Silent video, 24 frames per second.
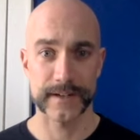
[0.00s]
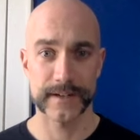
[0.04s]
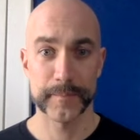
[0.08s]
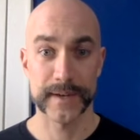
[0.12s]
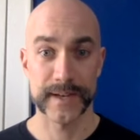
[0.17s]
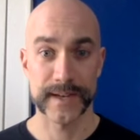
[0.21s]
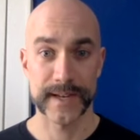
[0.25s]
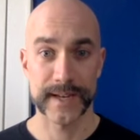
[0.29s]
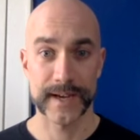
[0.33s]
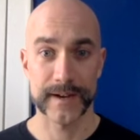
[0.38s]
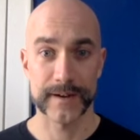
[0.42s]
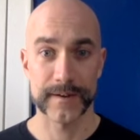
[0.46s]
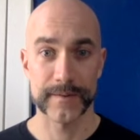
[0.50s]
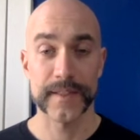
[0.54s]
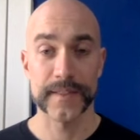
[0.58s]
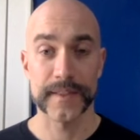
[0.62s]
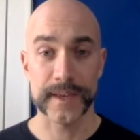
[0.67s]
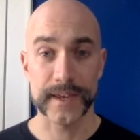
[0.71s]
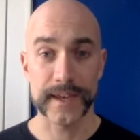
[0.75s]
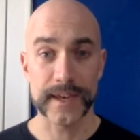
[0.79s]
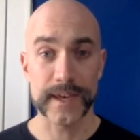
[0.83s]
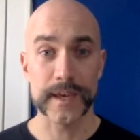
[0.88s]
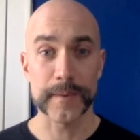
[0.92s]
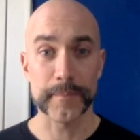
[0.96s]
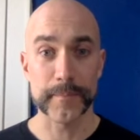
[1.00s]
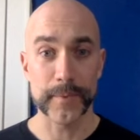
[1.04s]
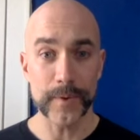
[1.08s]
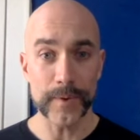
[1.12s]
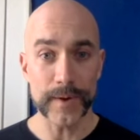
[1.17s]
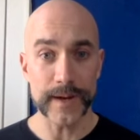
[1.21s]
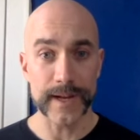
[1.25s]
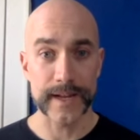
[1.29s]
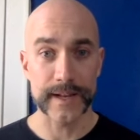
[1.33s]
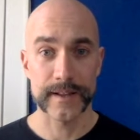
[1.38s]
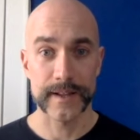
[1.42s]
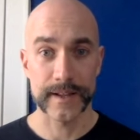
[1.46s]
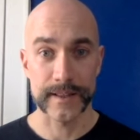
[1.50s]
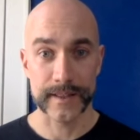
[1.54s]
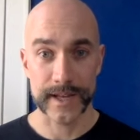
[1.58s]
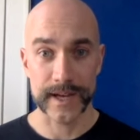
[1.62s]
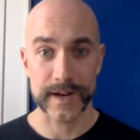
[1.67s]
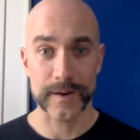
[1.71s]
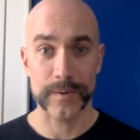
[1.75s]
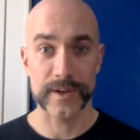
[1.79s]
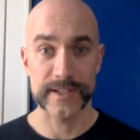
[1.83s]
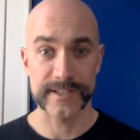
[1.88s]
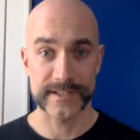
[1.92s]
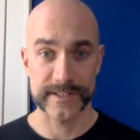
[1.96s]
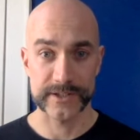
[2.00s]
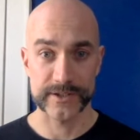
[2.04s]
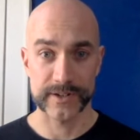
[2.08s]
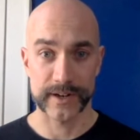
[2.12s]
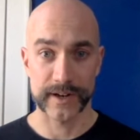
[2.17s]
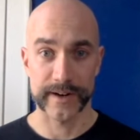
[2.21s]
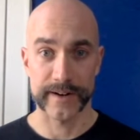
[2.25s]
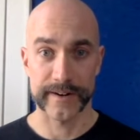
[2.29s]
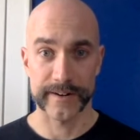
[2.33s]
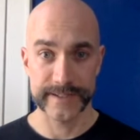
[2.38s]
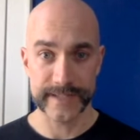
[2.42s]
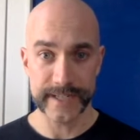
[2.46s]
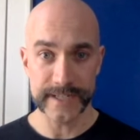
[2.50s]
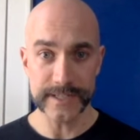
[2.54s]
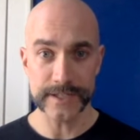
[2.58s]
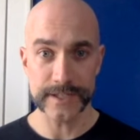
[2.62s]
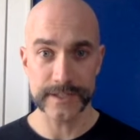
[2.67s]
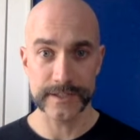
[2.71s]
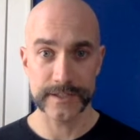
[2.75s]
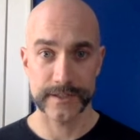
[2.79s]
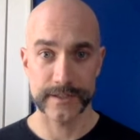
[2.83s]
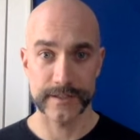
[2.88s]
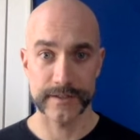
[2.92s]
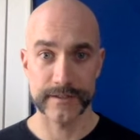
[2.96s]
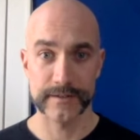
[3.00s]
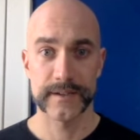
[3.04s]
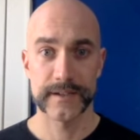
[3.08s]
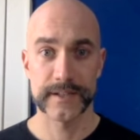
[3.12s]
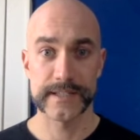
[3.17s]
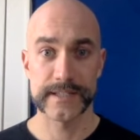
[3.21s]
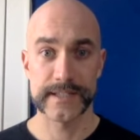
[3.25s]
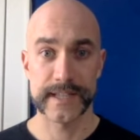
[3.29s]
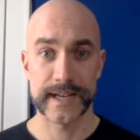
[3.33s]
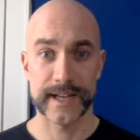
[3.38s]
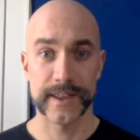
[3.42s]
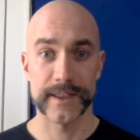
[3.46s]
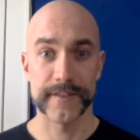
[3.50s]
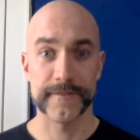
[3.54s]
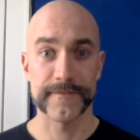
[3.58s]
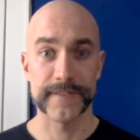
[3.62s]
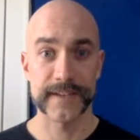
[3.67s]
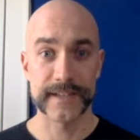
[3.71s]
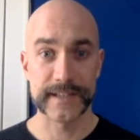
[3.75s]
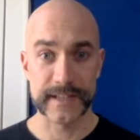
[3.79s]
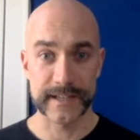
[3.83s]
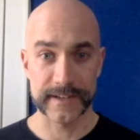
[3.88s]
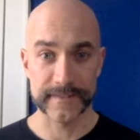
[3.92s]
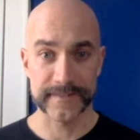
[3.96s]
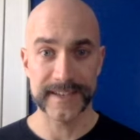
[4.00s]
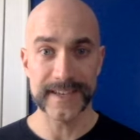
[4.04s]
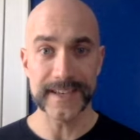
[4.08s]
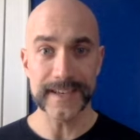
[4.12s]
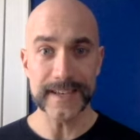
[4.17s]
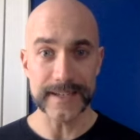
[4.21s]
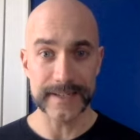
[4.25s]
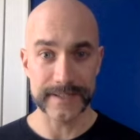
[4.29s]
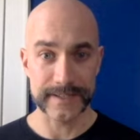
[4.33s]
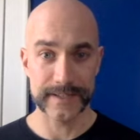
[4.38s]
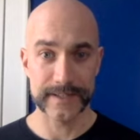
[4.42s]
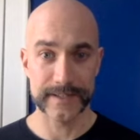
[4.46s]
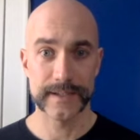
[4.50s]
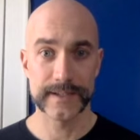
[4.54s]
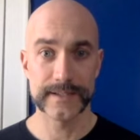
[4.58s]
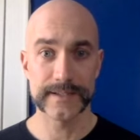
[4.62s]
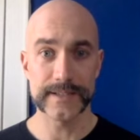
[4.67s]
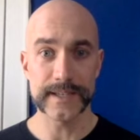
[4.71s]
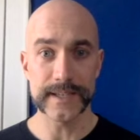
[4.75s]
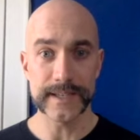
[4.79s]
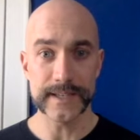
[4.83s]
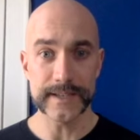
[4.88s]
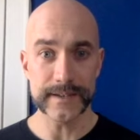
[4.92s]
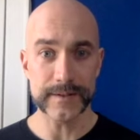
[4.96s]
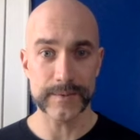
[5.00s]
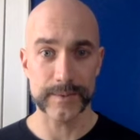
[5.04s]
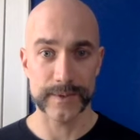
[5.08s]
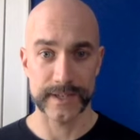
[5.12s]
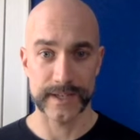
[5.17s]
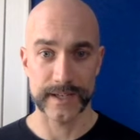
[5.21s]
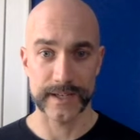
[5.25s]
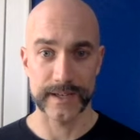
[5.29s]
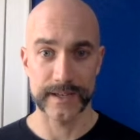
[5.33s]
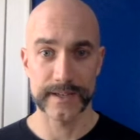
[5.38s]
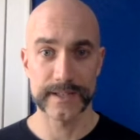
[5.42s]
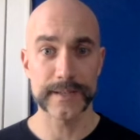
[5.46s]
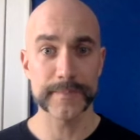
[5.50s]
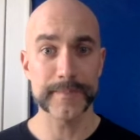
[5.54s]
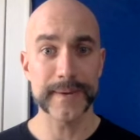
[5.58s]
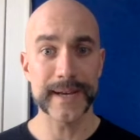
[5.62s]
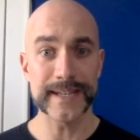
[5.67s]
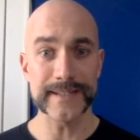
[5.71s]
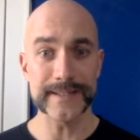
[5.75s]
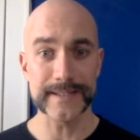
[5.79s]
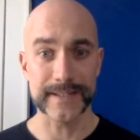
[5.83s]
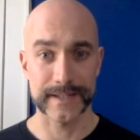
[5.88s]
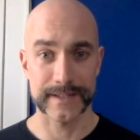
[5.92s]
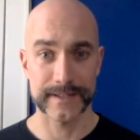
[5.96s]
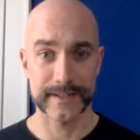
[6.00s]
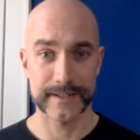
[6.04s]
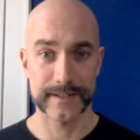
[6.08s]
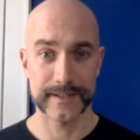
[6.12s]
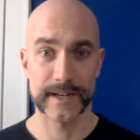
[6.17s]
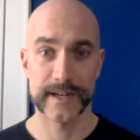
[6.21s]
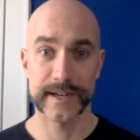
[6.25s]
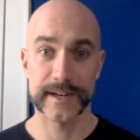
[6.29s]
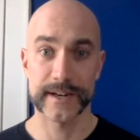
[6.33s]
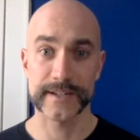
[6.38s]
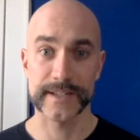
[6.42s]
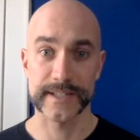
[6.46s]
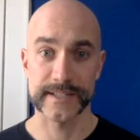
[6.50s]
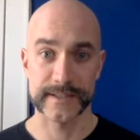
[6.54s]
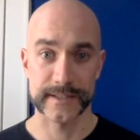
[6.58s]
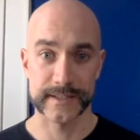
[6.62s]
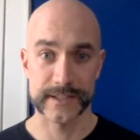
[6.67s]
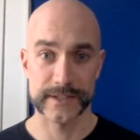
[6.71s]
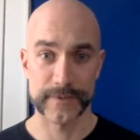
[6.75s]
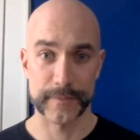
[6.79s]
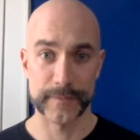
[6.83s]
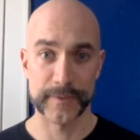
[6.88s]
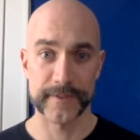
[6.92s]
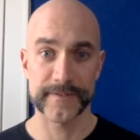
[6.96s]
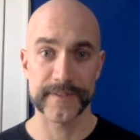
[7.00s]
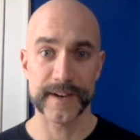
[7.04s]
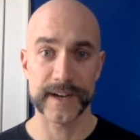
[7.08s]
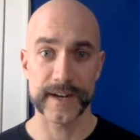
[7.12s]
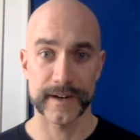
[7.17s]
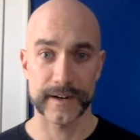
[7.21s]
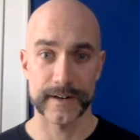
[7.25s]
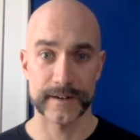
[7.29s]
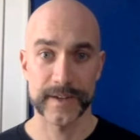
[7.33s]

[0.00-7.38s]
But now, the key point that Locke wants to draw our attention to is that the feeling of heat is equally dependent on our distance from the fire.